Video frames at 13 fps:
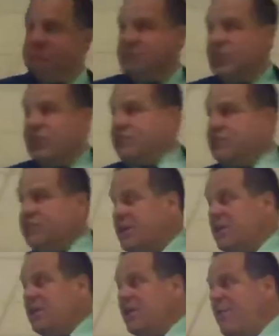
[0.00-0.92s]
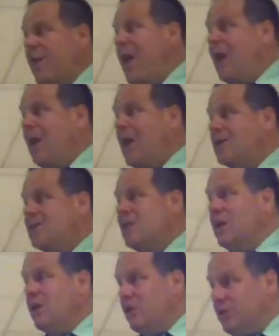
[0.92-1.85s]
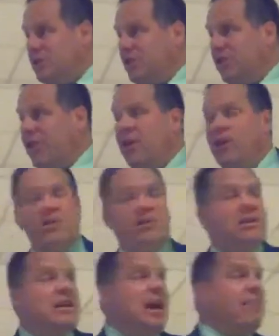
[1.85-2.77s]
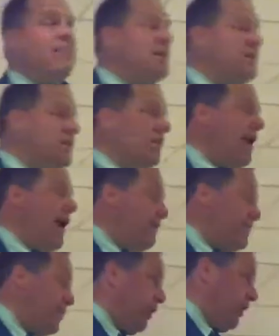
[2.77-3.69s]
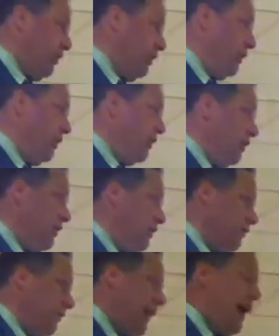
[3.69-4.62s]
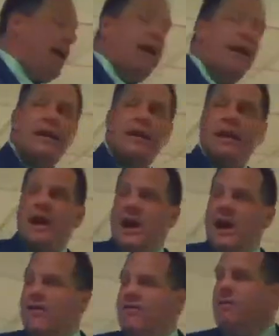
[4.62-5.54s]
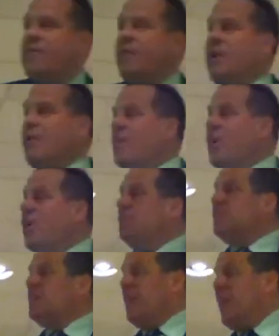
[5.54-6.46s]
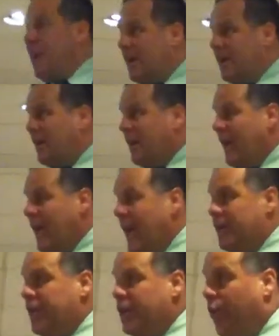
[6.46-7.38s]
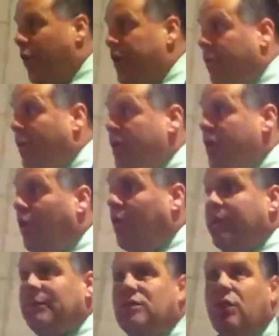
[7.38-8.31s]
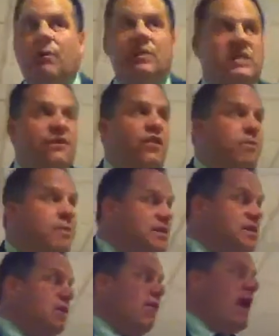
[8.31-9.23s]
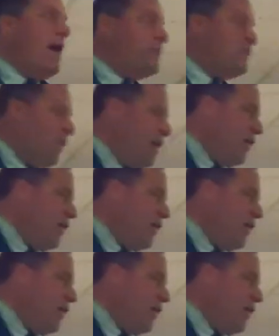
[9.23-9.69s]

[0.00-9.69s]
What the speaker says: Jesus didn't come back last night. You're still here. You did not miss the rapture. Okay? I remember coming home as a kid, and you'd wonder when no one was home as if you missed the rapture.